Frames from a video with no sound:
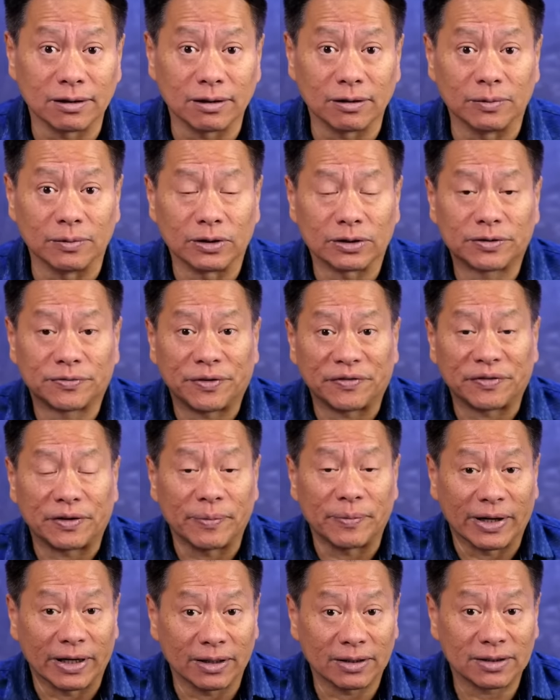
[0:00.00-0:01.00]
Almost
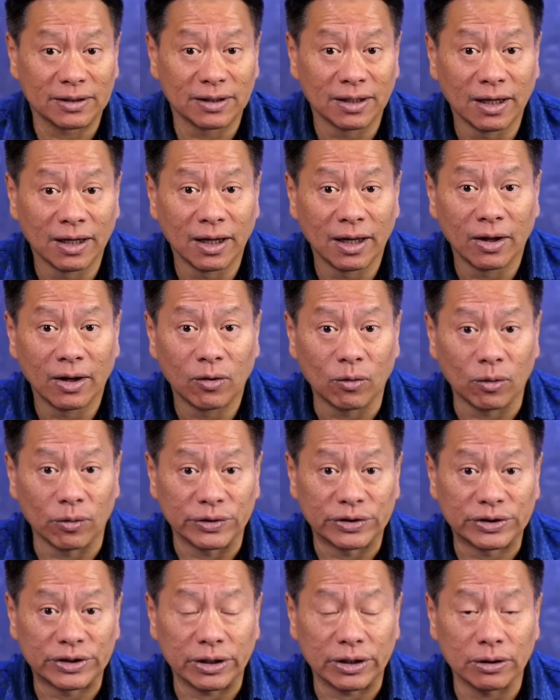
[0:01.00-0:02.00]
50 minutes. We
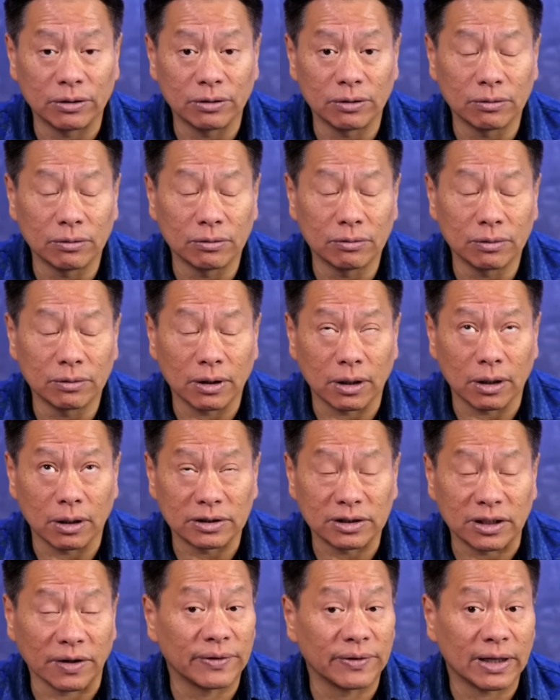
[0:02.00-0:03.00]
will see you
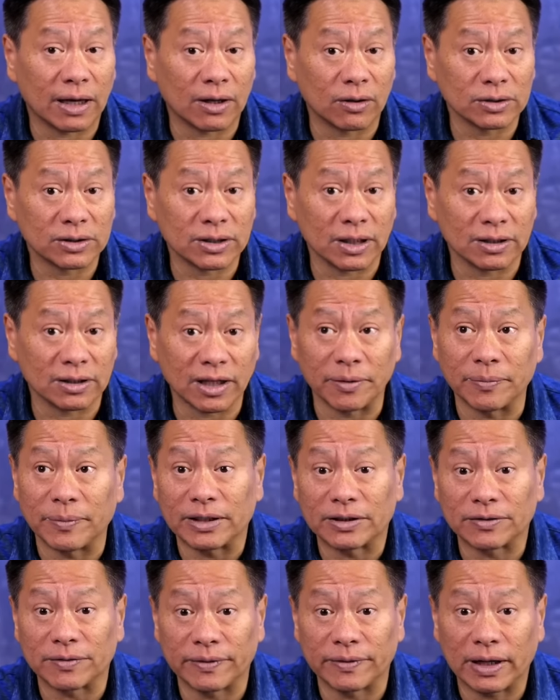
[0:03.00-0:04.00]
7 hours and 10
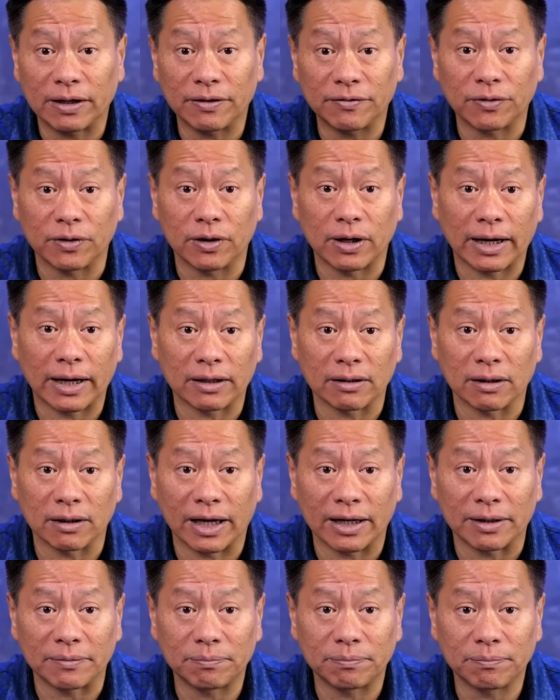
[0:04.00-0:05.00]
minutes from now for Anchor
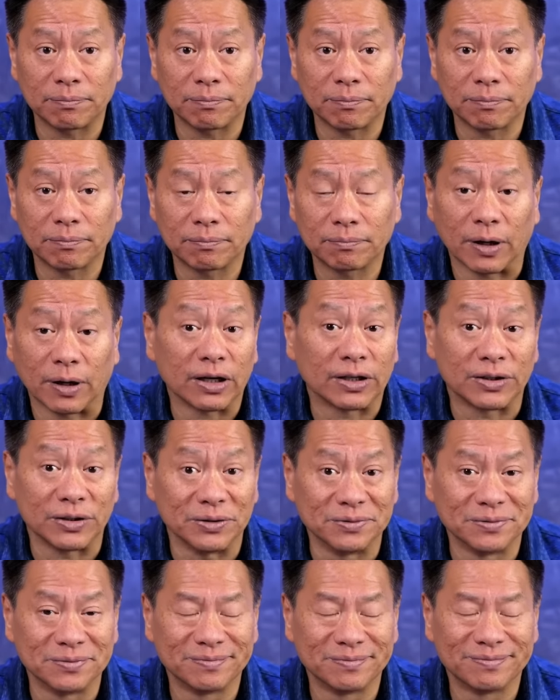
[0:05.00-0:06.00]
Light Part
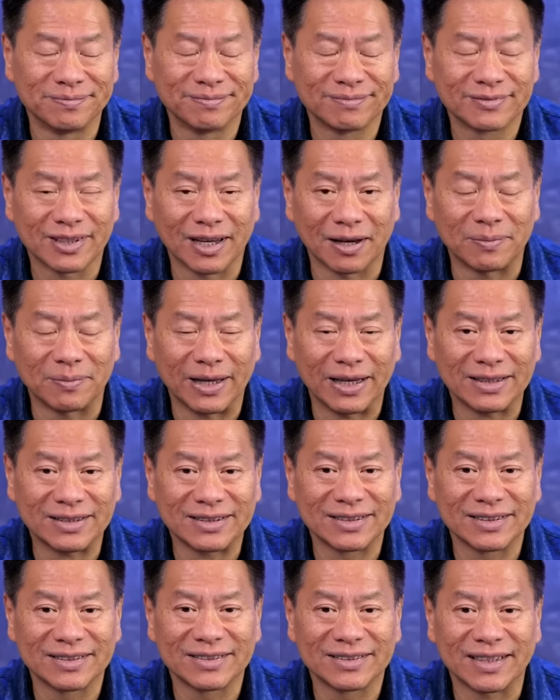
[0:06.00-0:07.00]
2. God
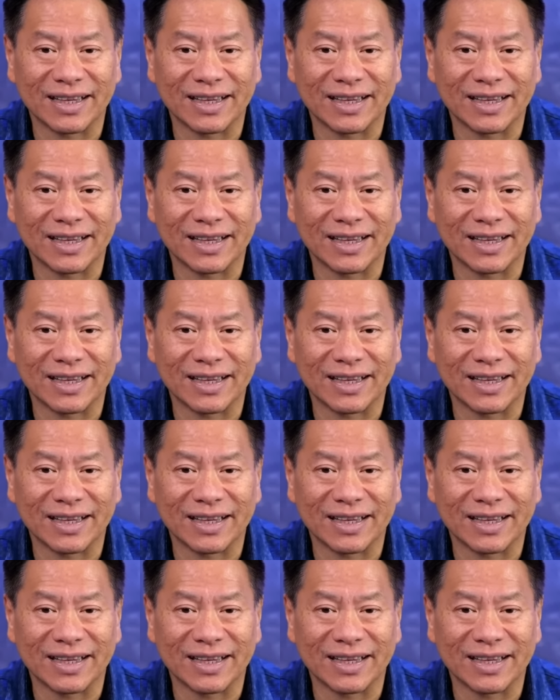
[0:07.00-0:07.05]
bless.